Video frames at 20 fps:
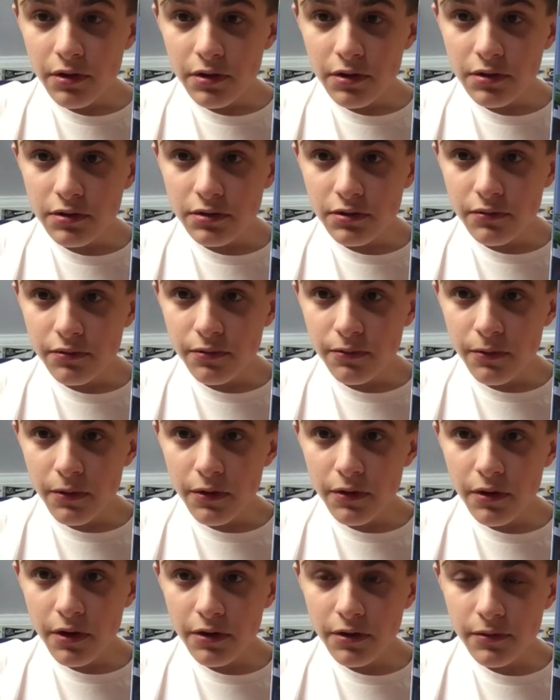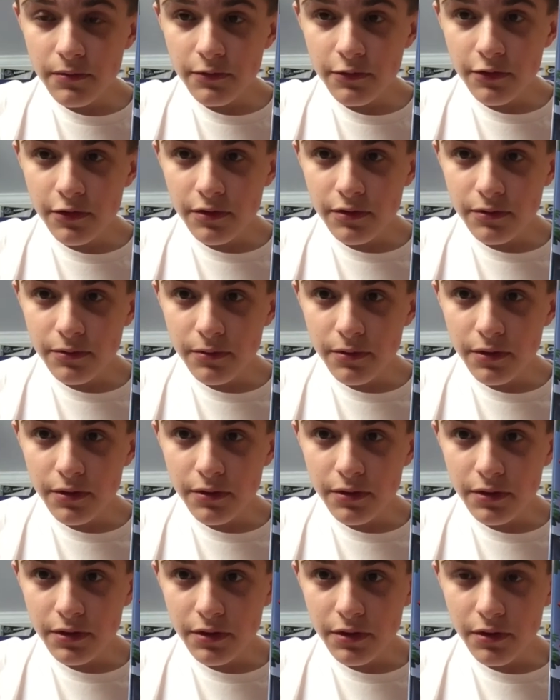as the fur on it looks
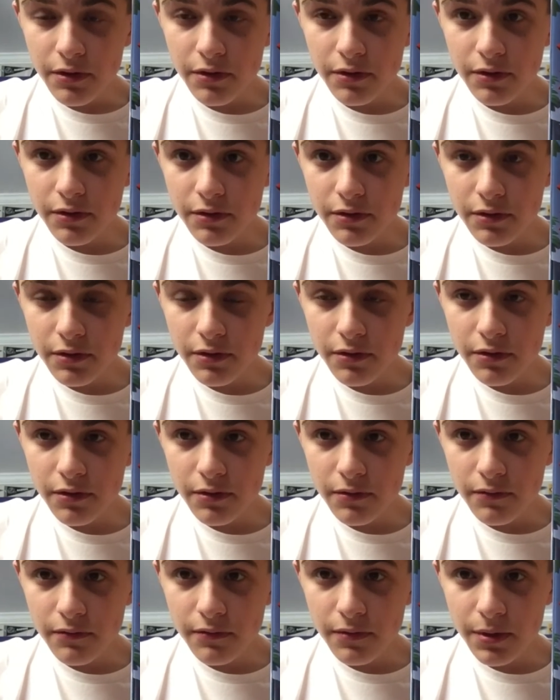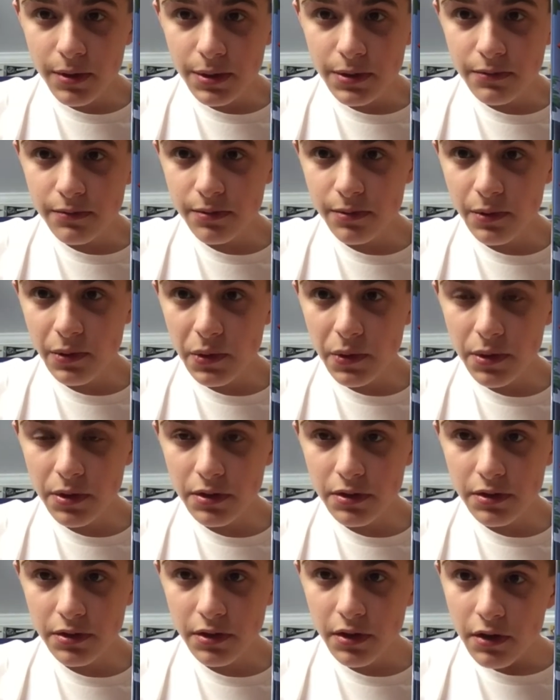very good and very
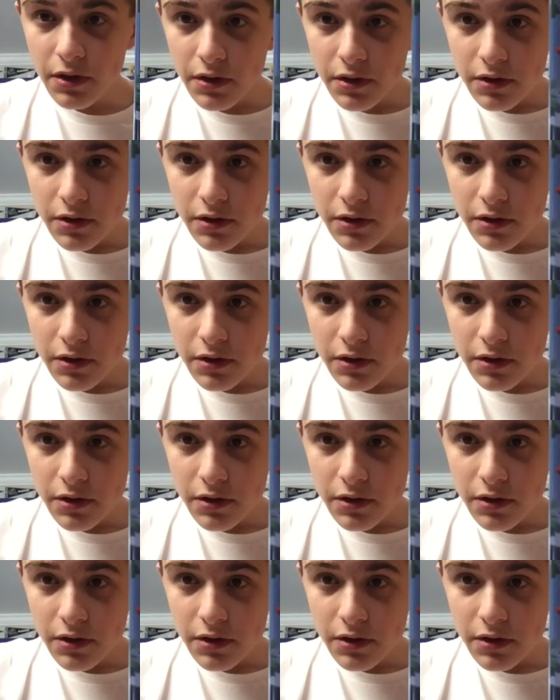fluent.